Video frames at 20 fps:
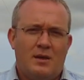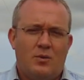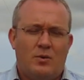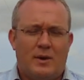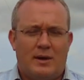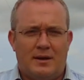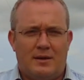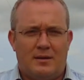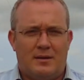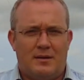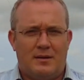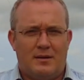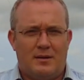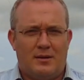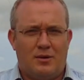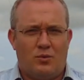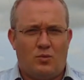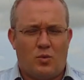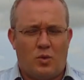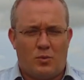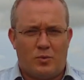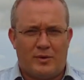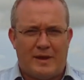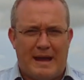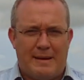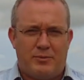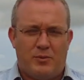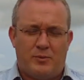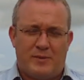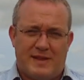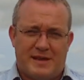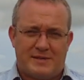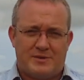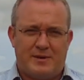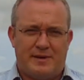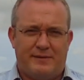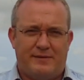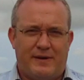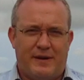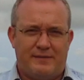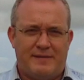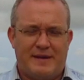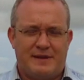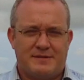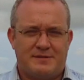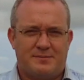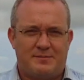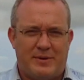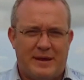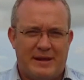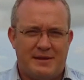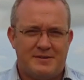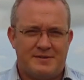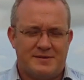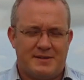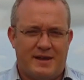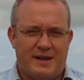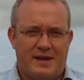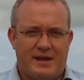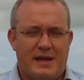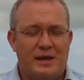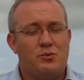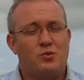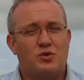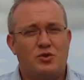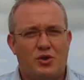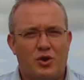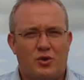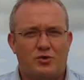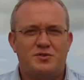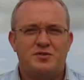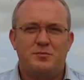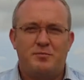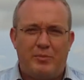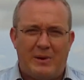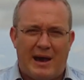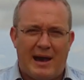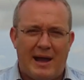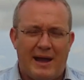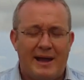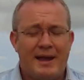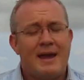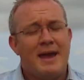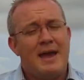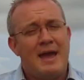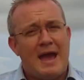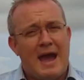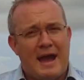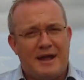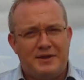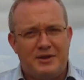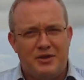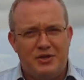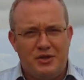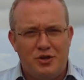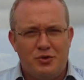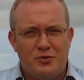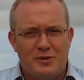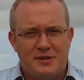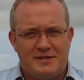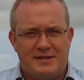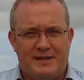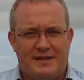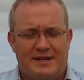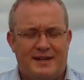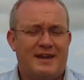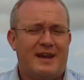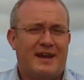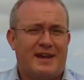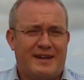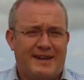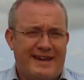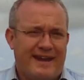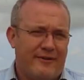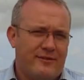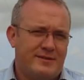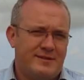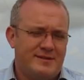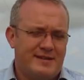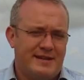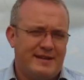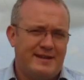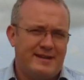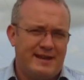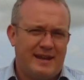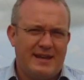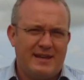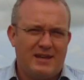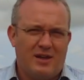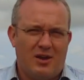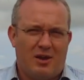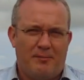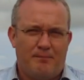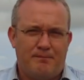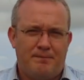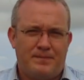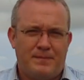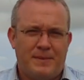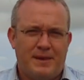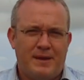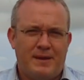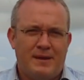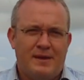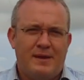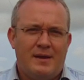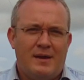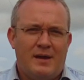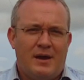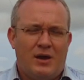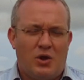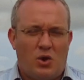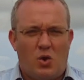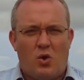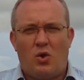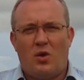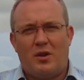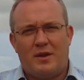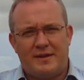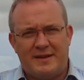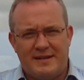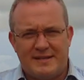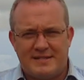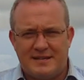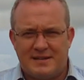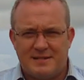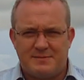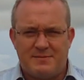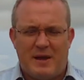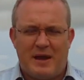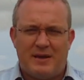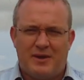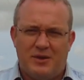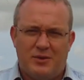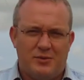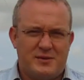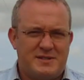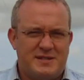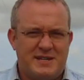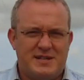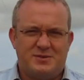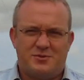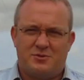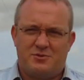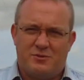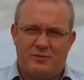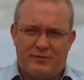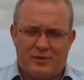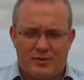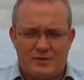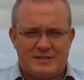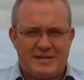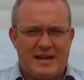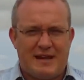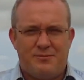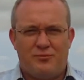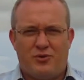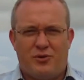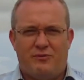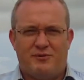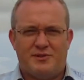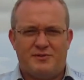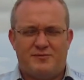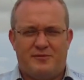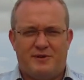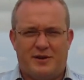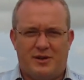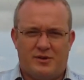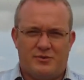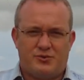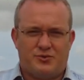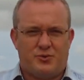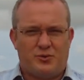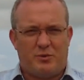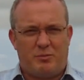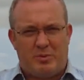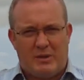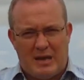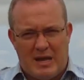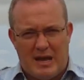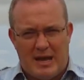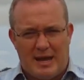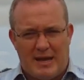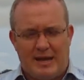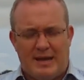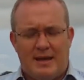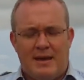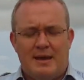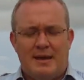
Well, what would happen with that £25,000 then? It would go to buy an annuity, a guaranteed income. And all the details about annuities, which we've looked at in previous videos, would apply.